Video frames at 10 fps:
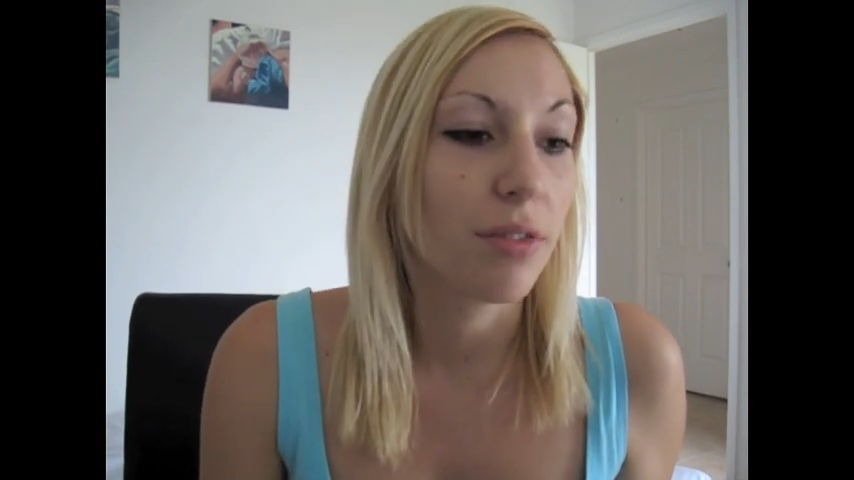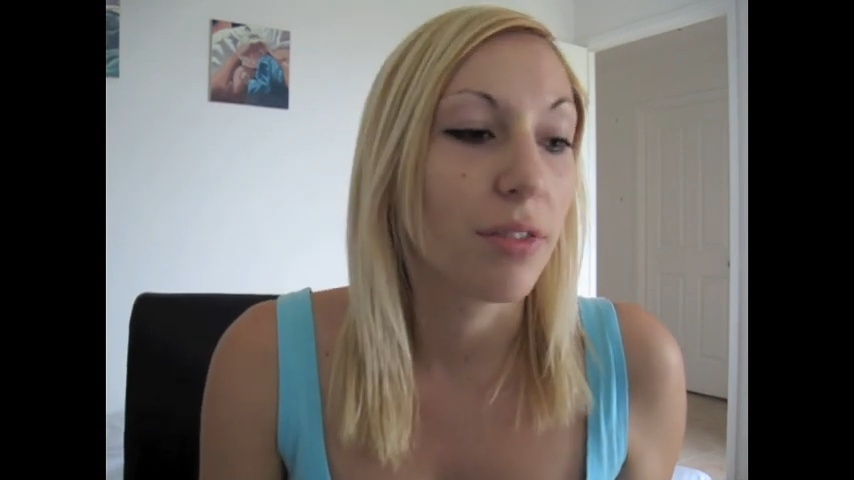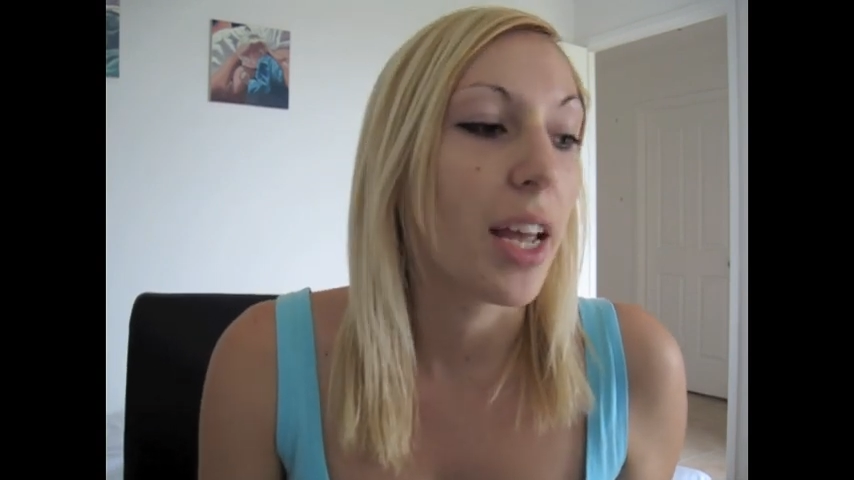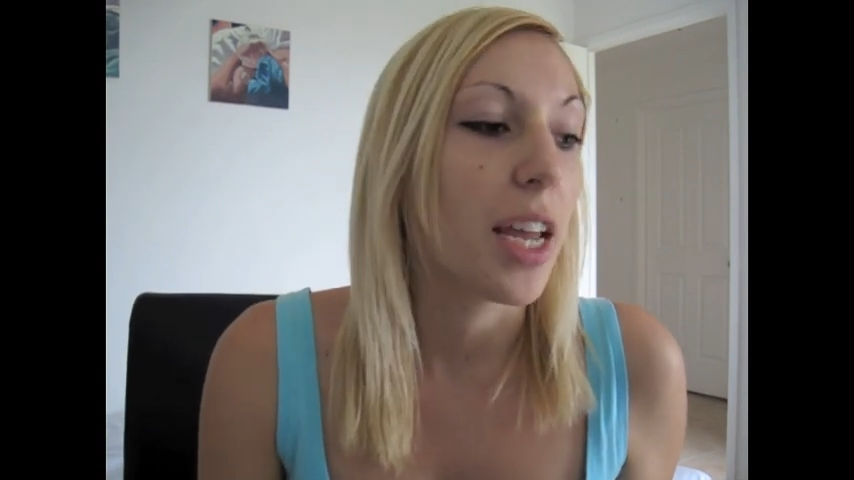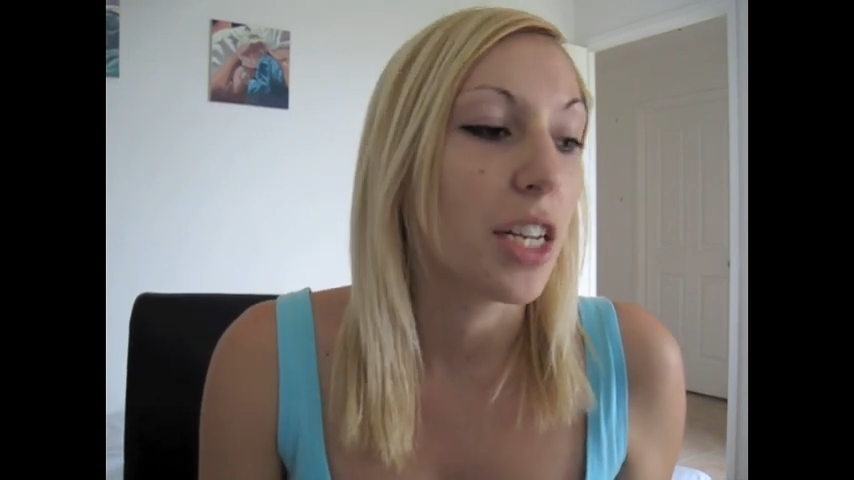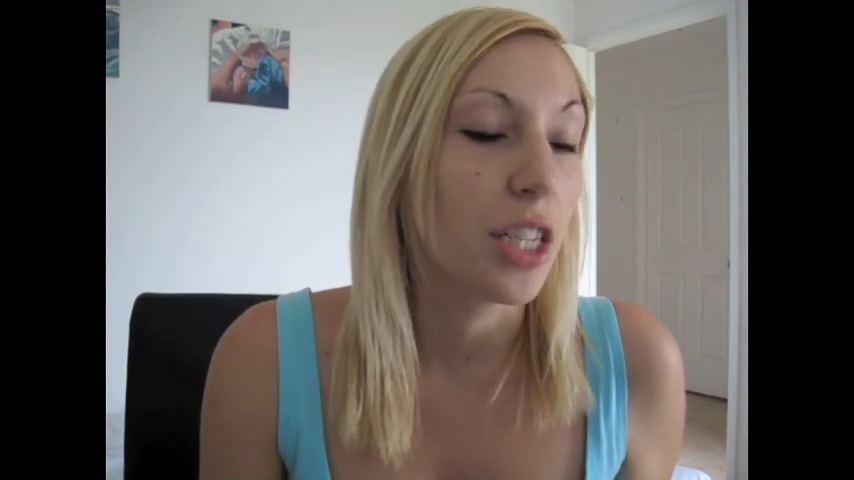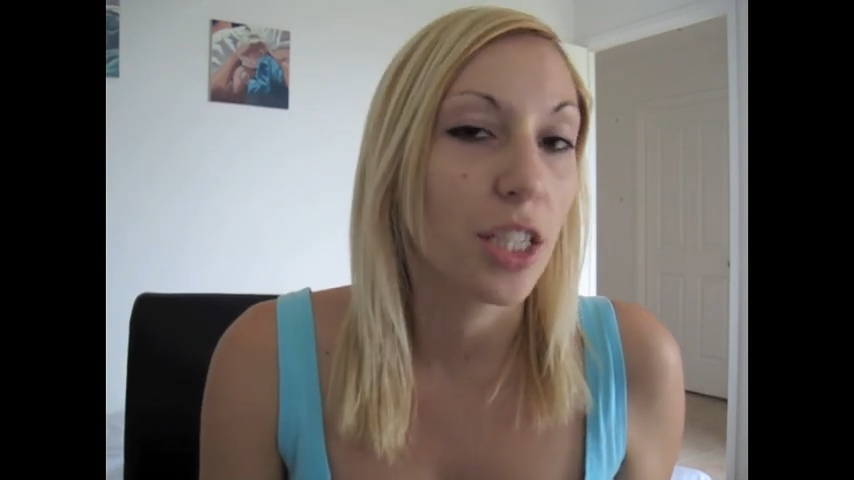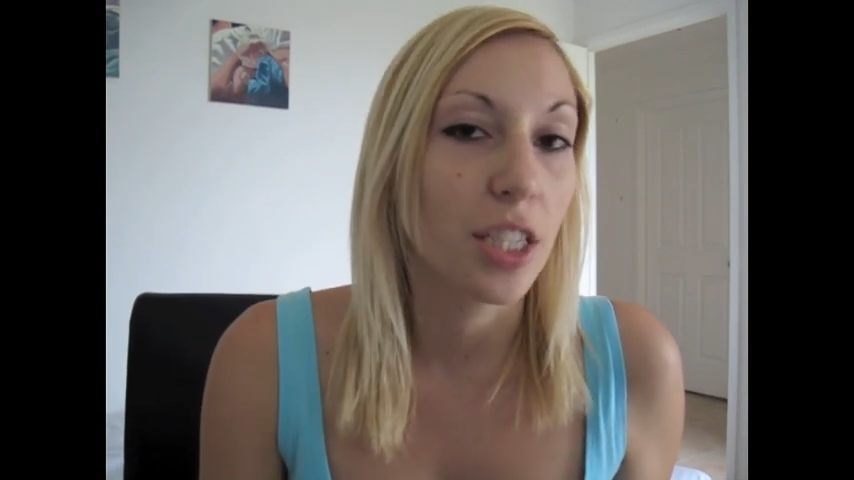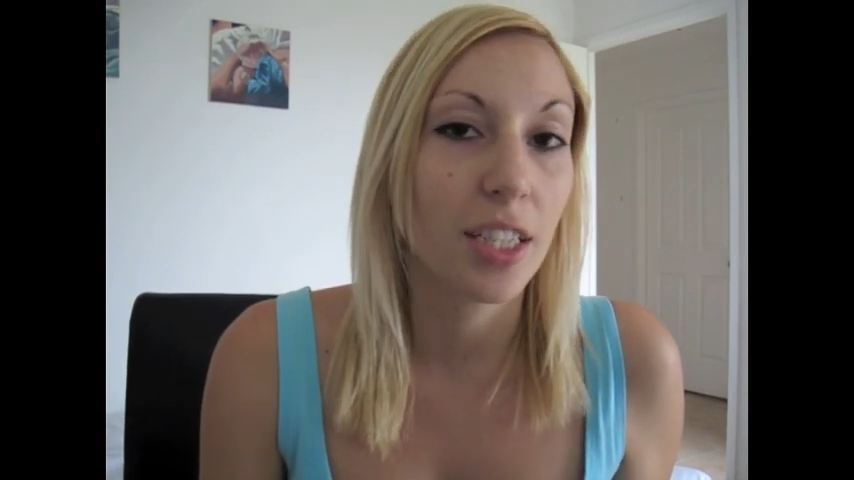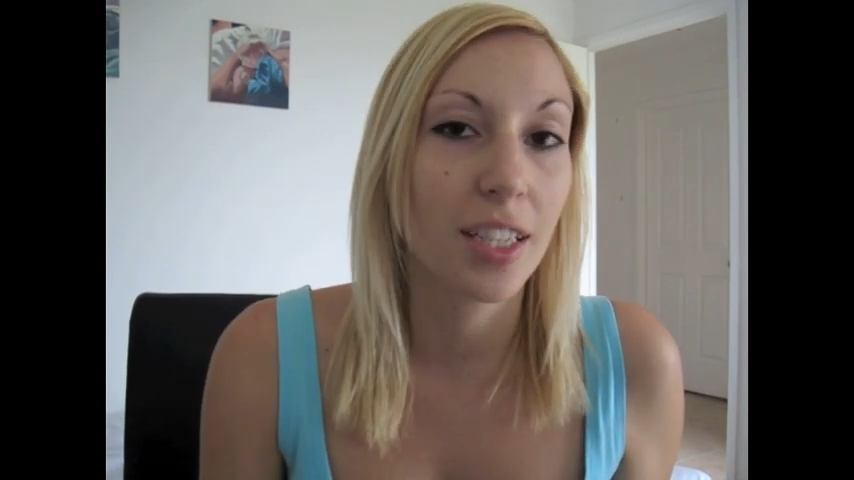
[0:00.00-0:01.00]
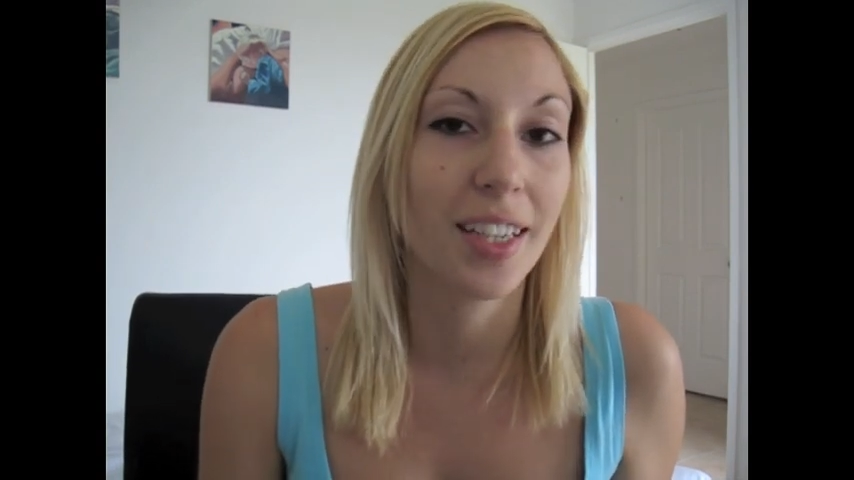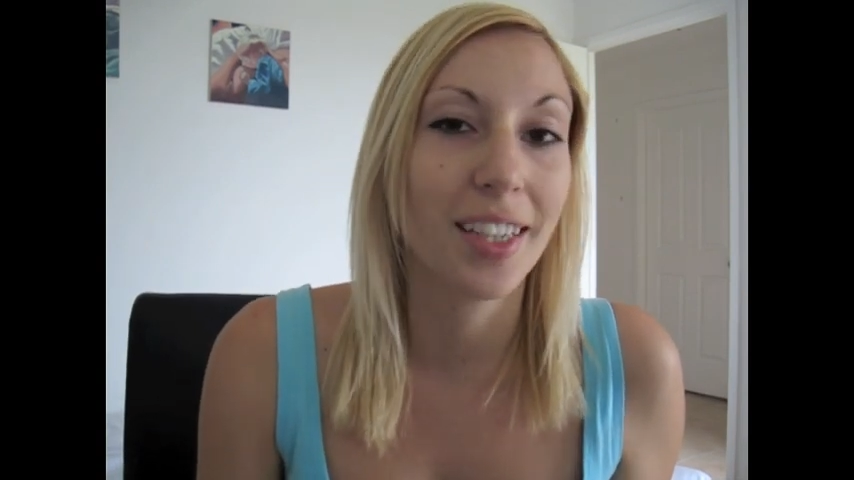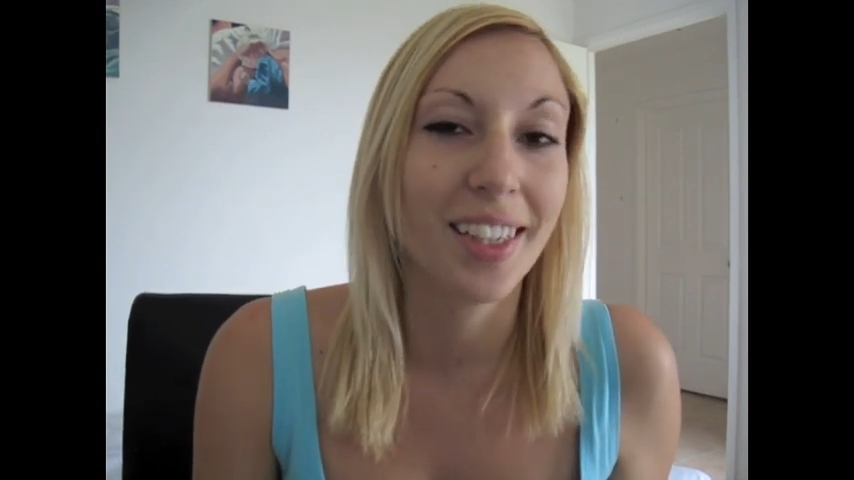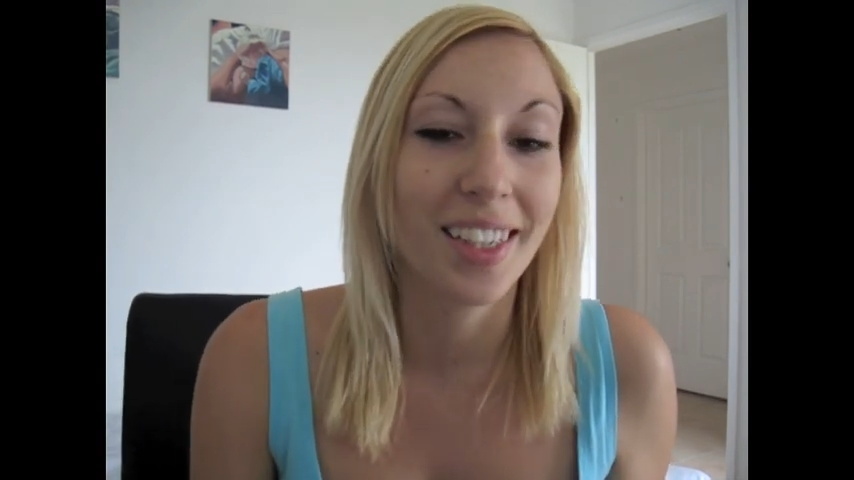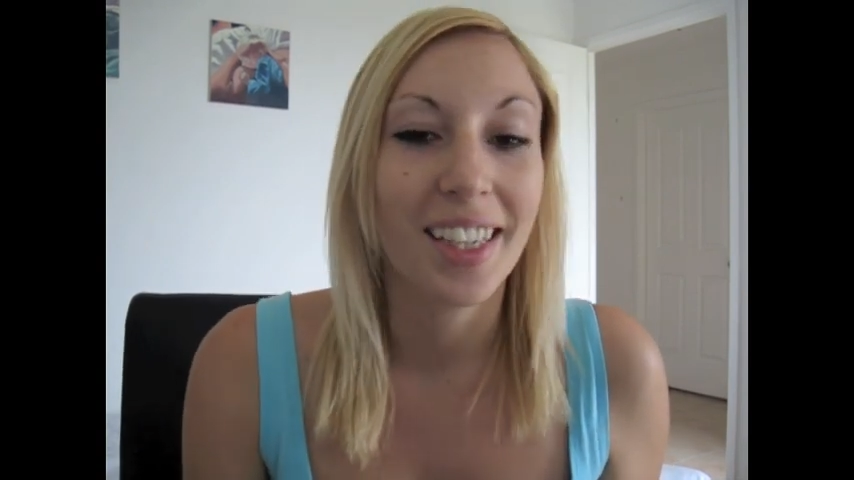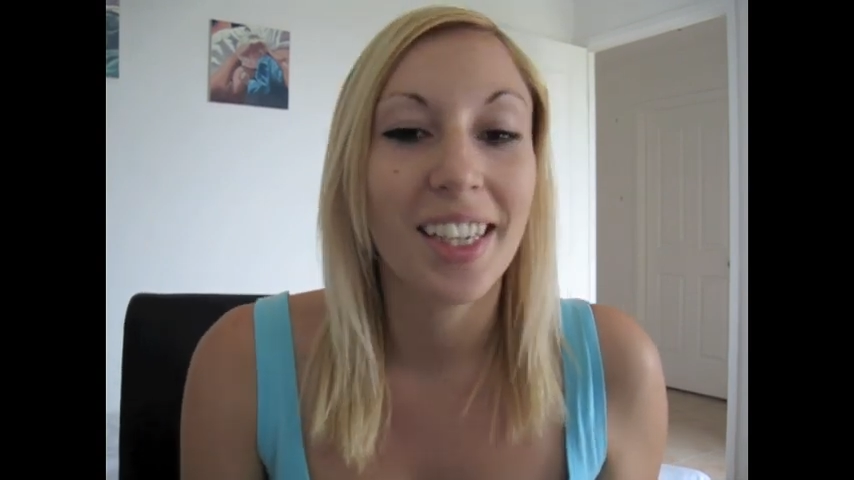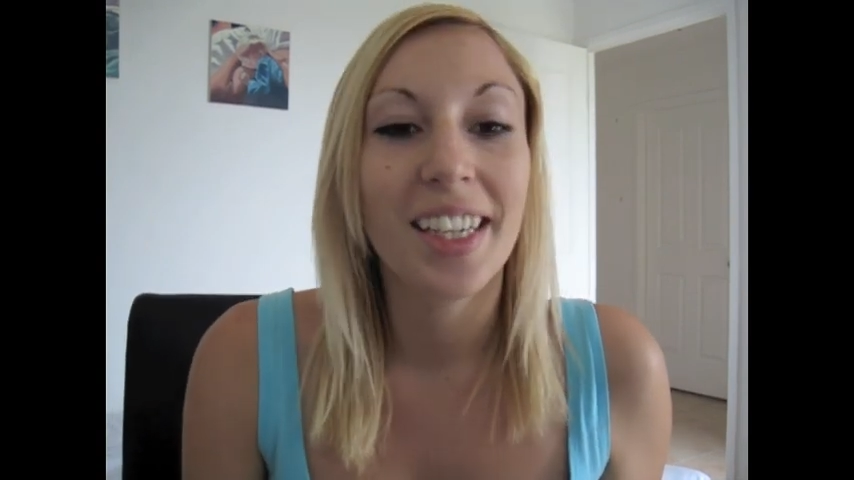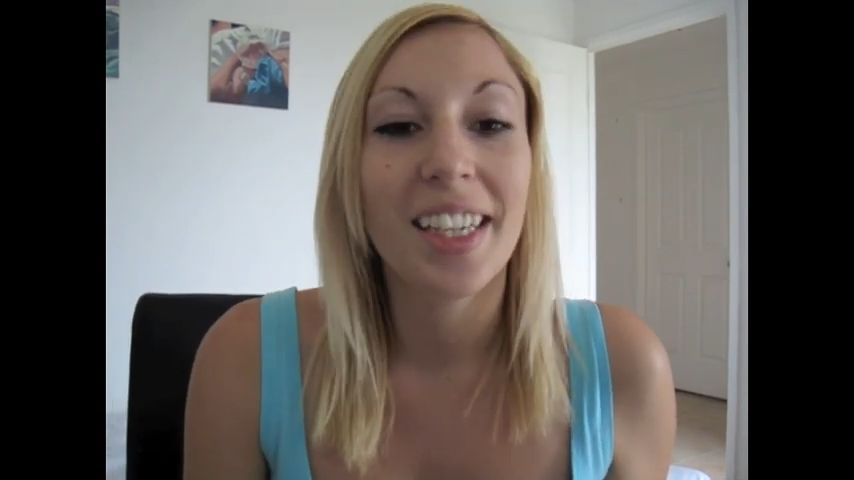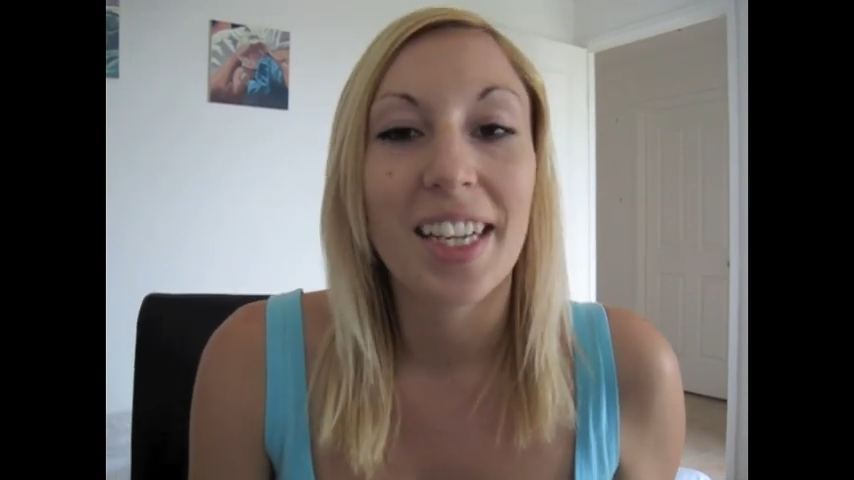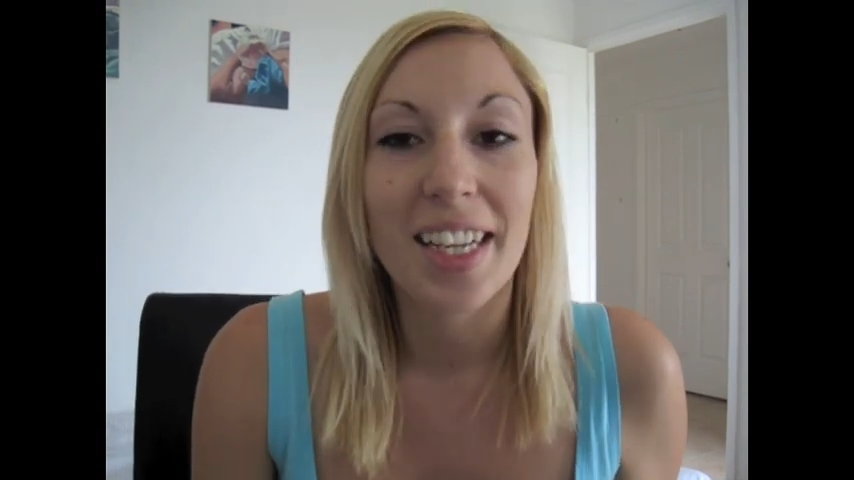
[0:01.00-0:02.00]
for ages.
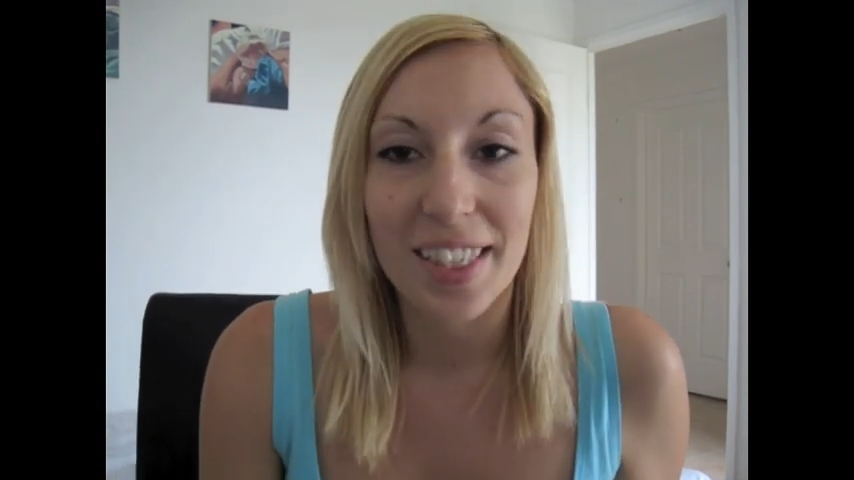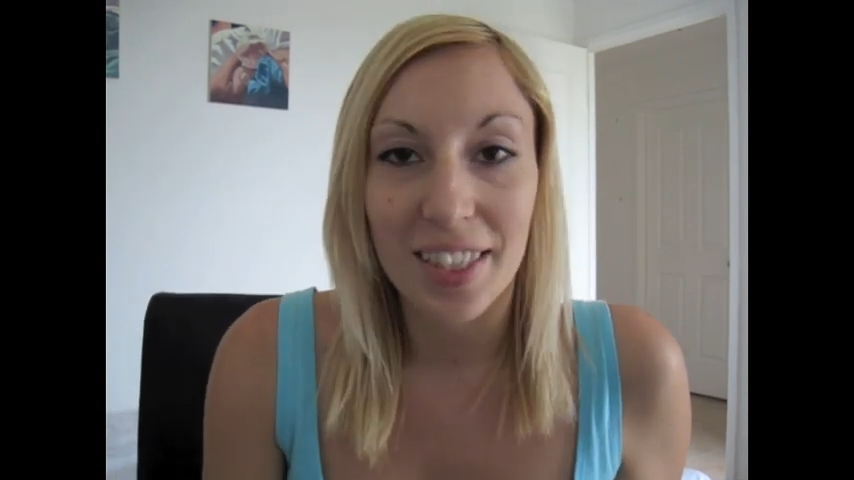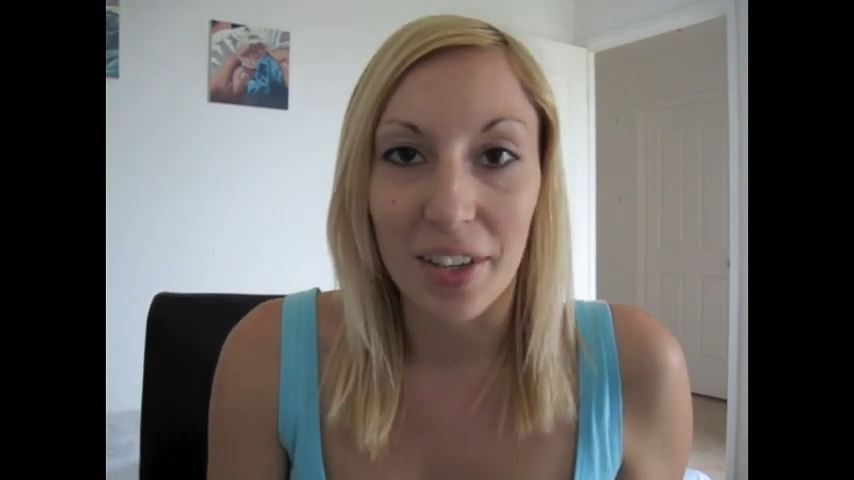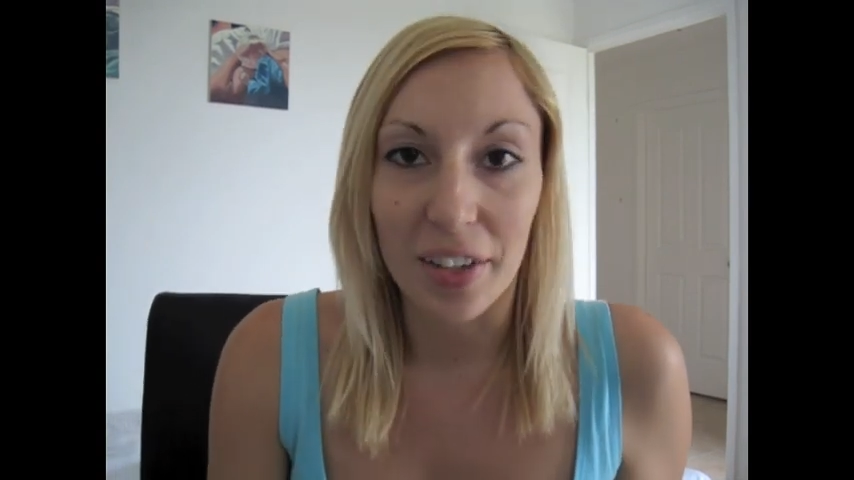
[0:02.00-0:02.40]
So